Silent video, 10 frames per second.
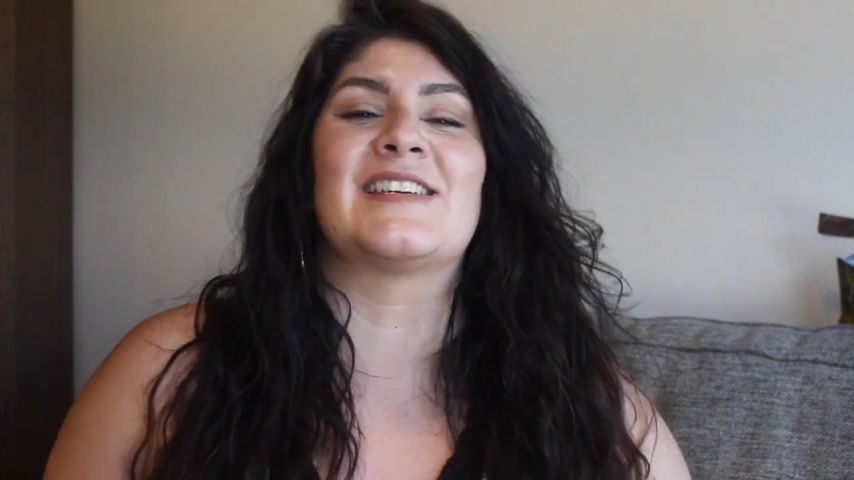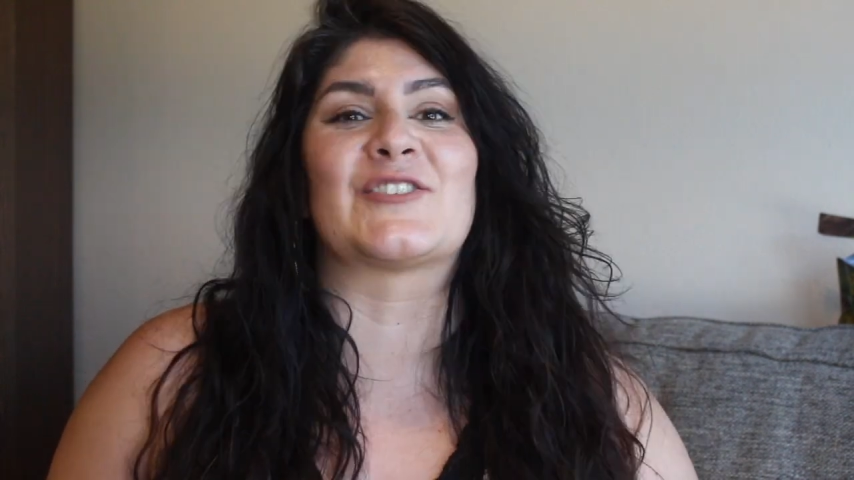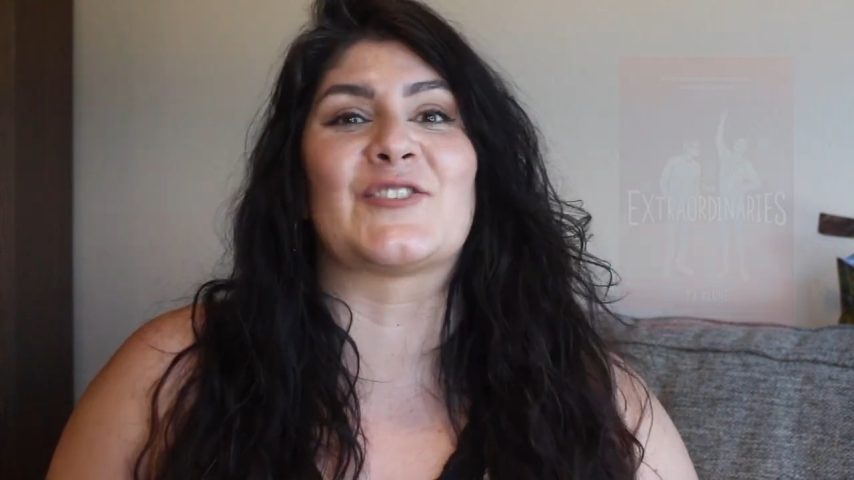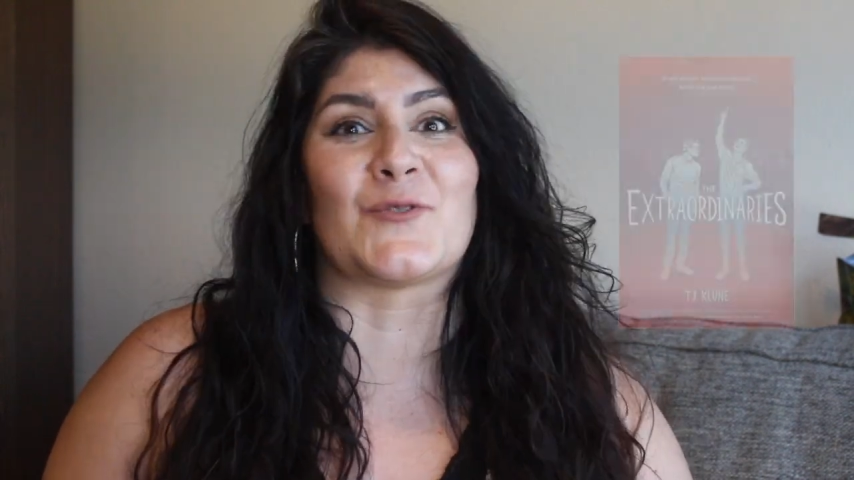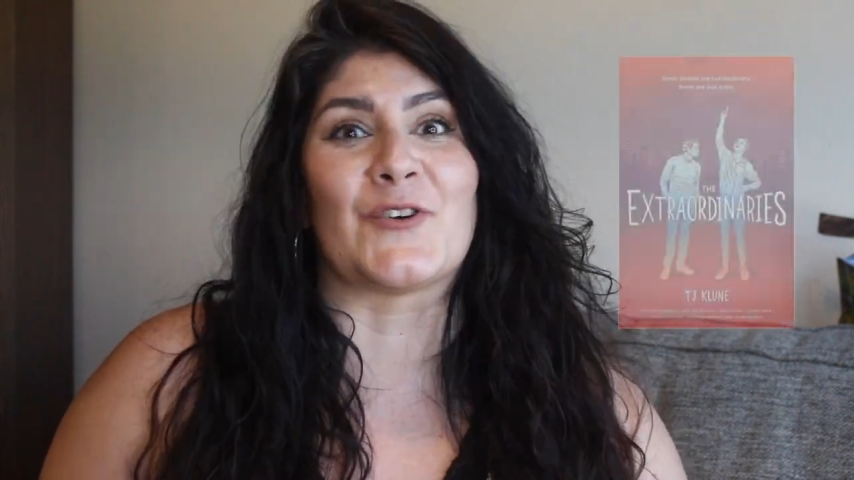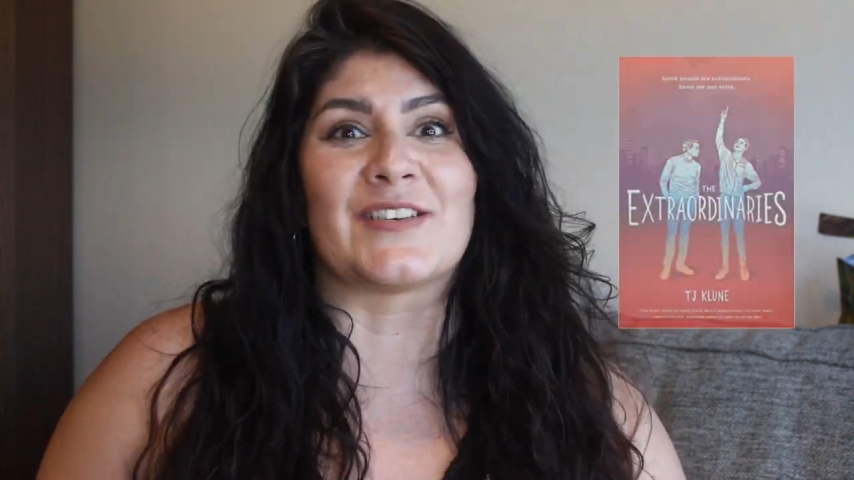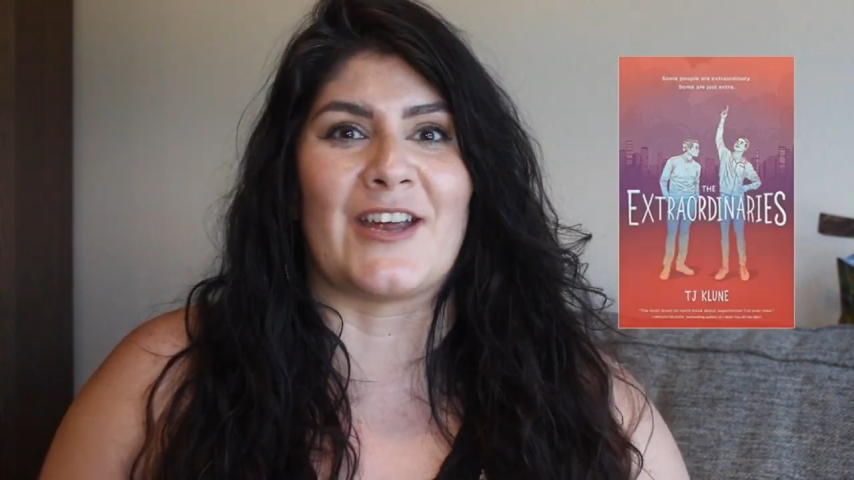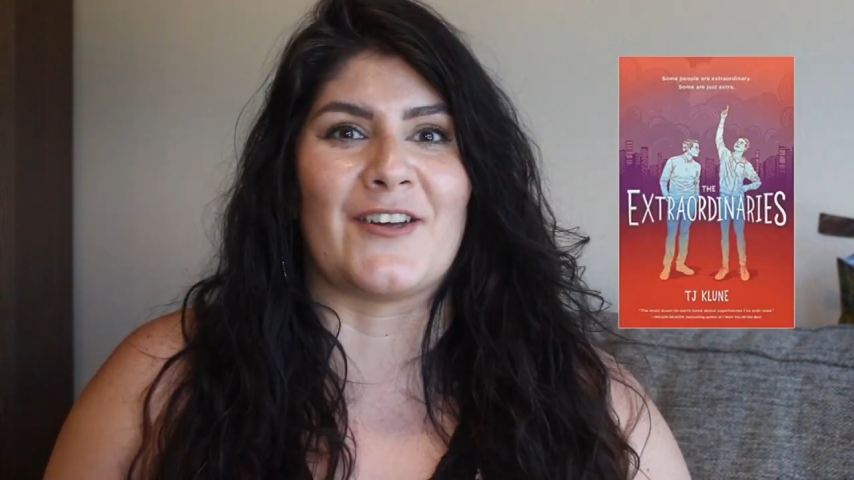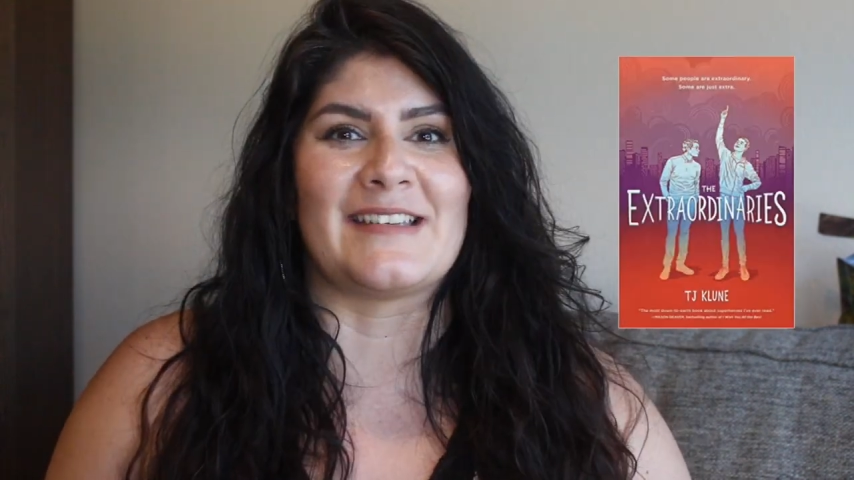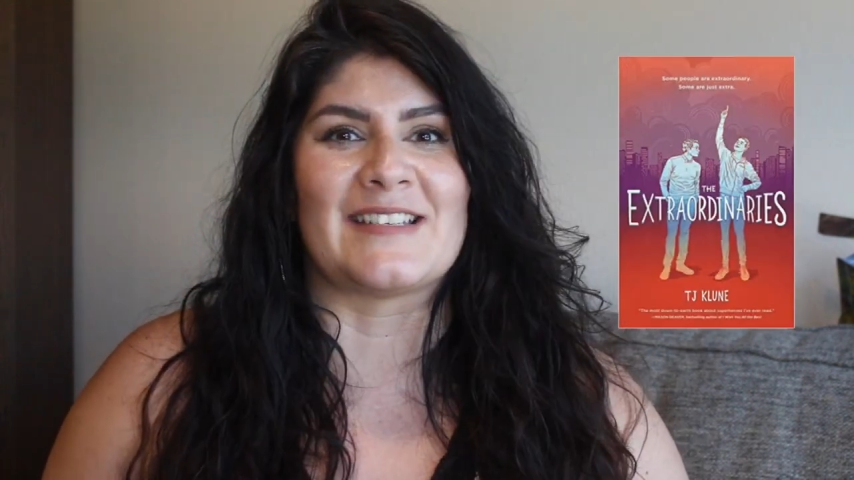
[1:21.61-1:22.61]

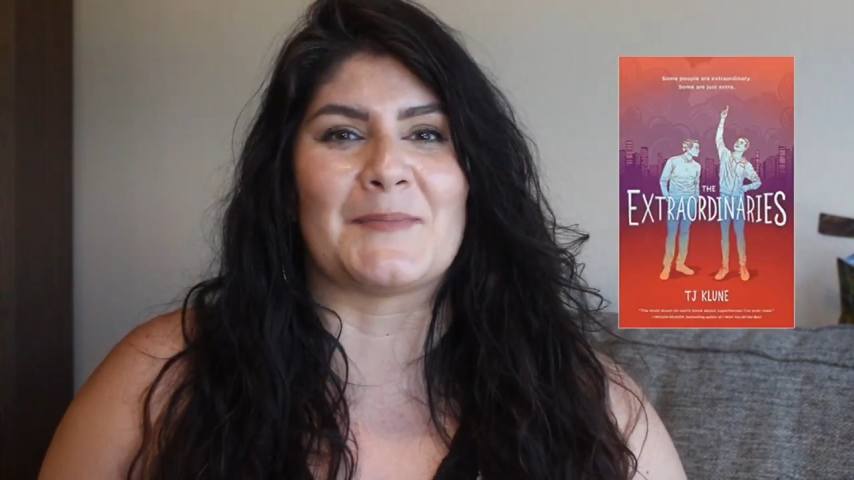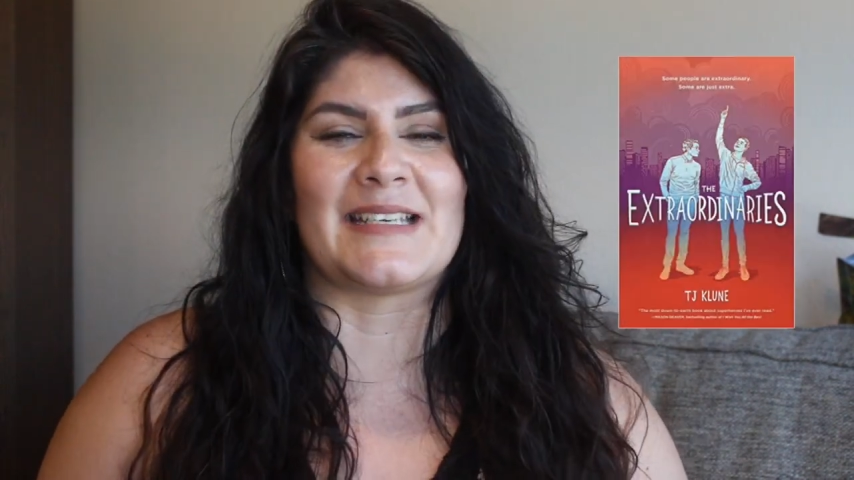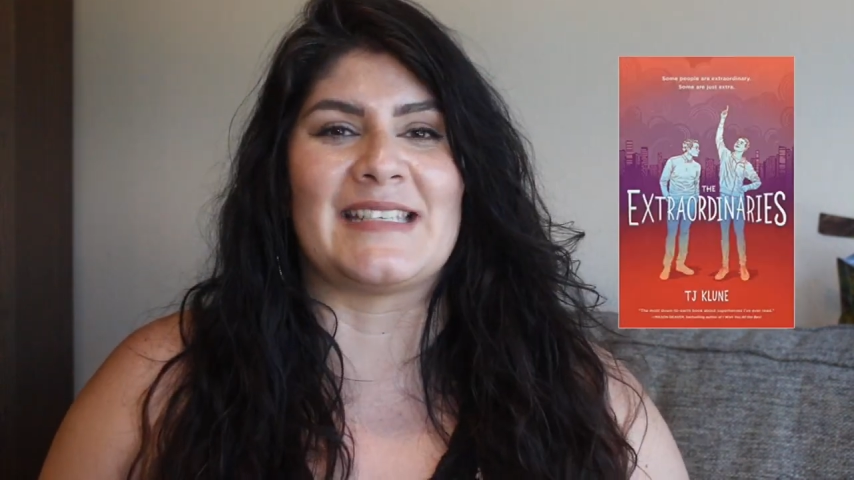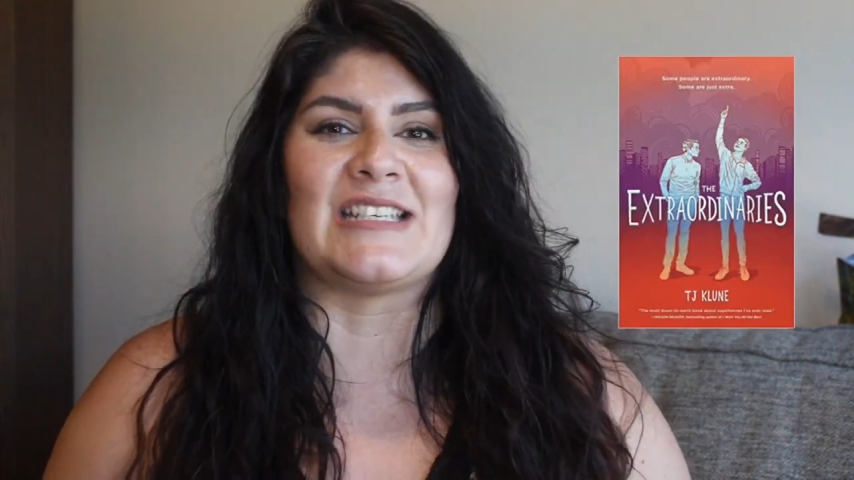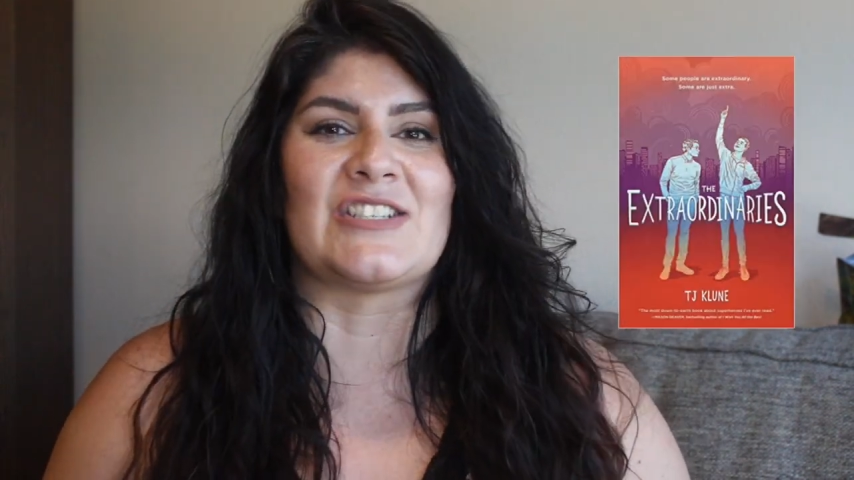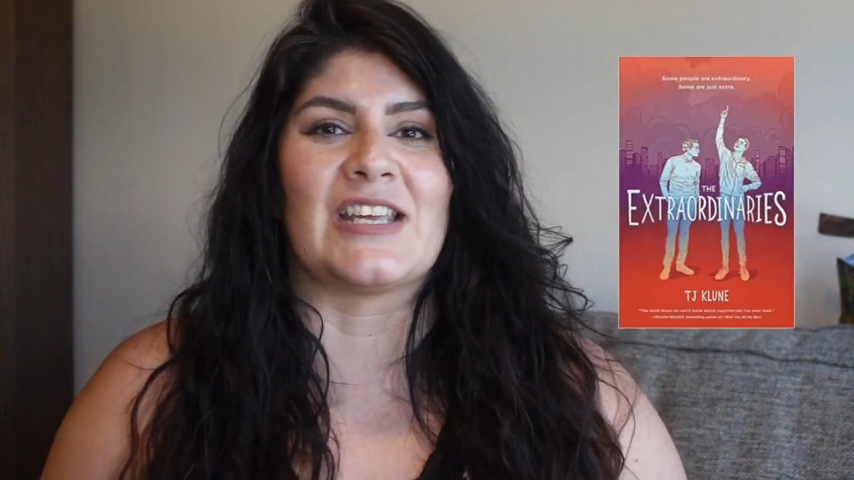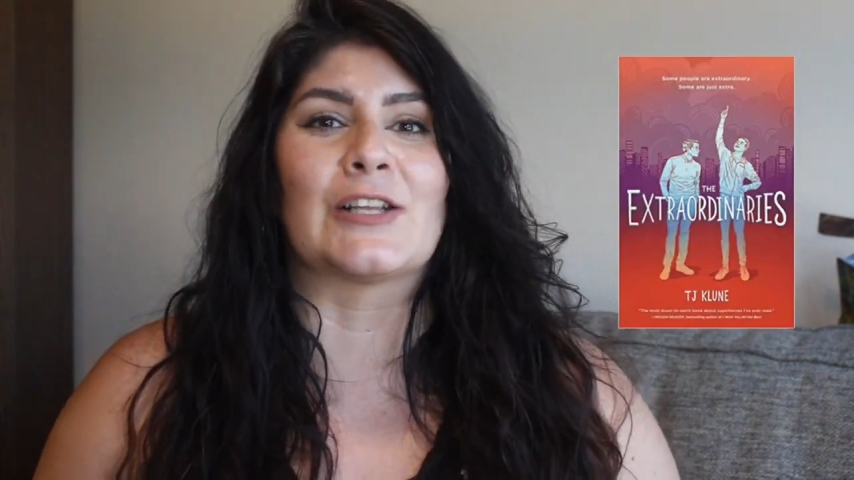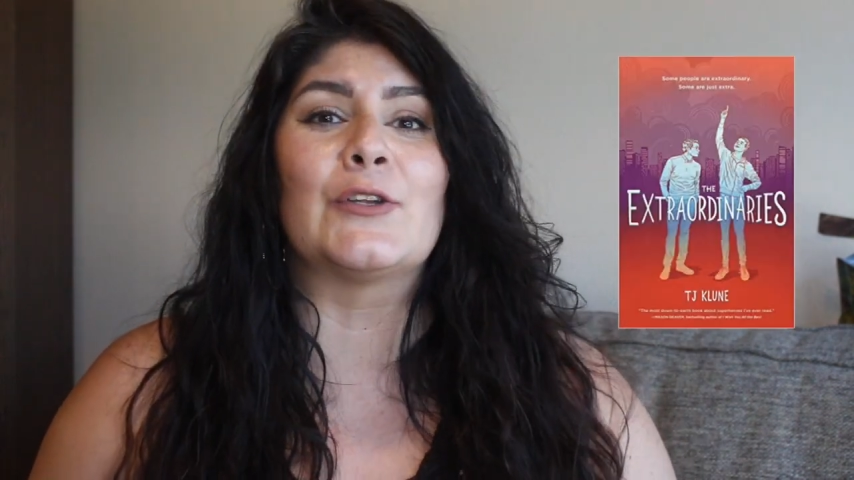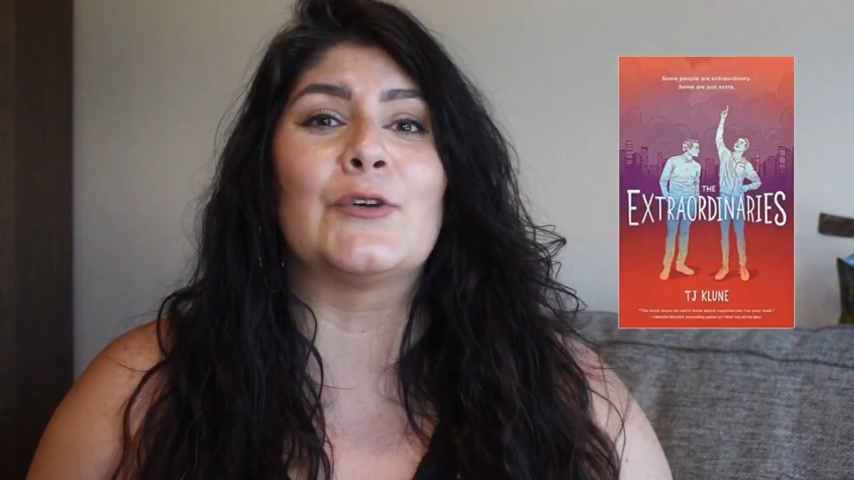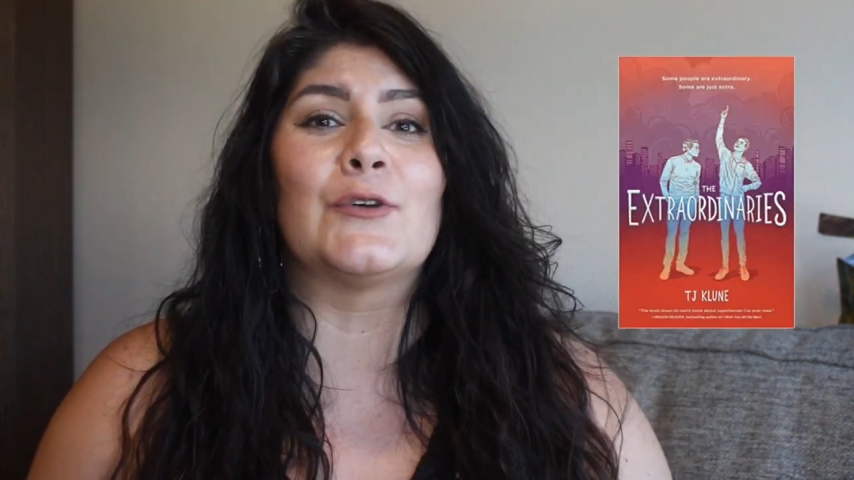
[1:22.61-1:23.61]
Extraordinaries by TJ
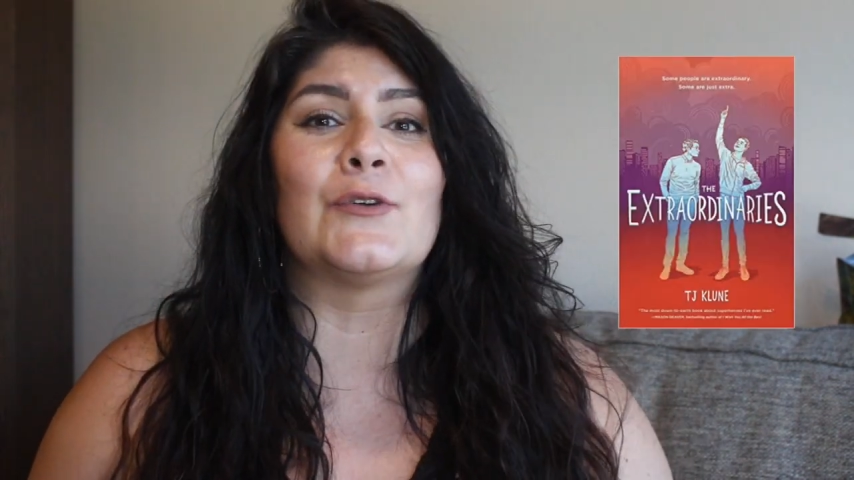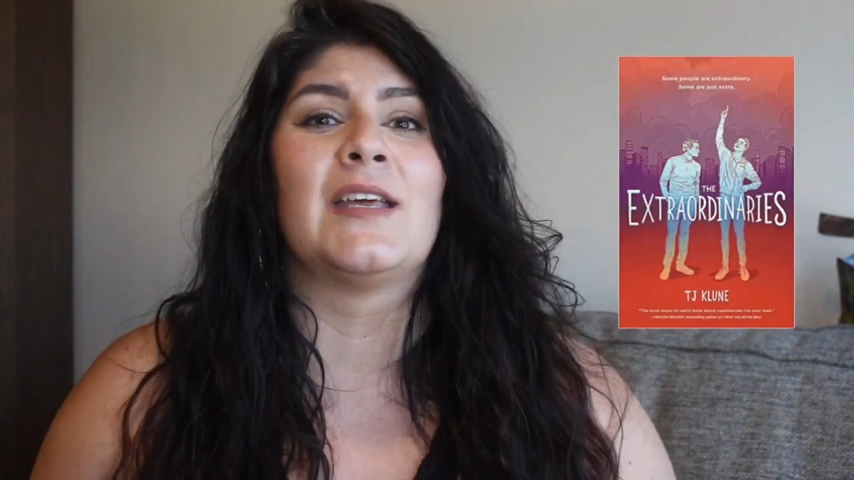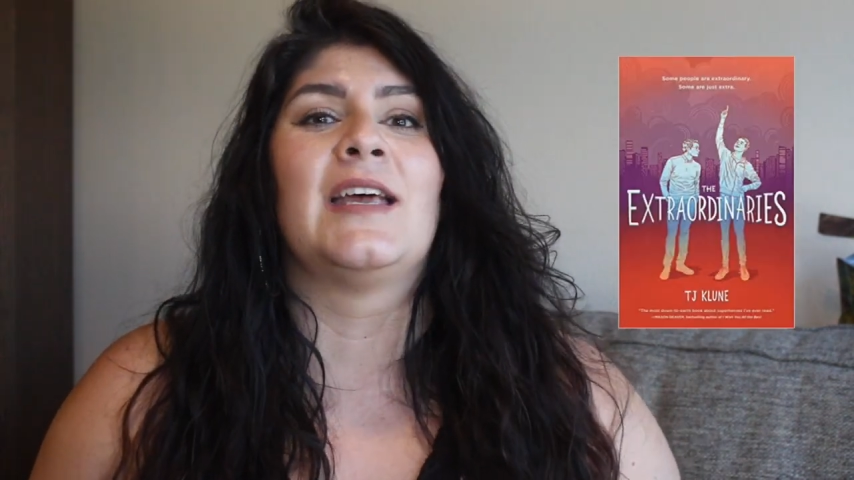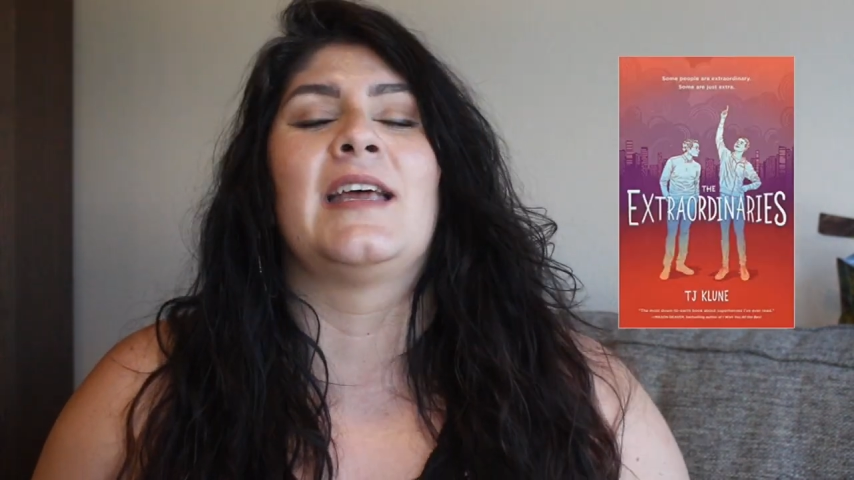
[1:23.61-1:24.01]
Klune,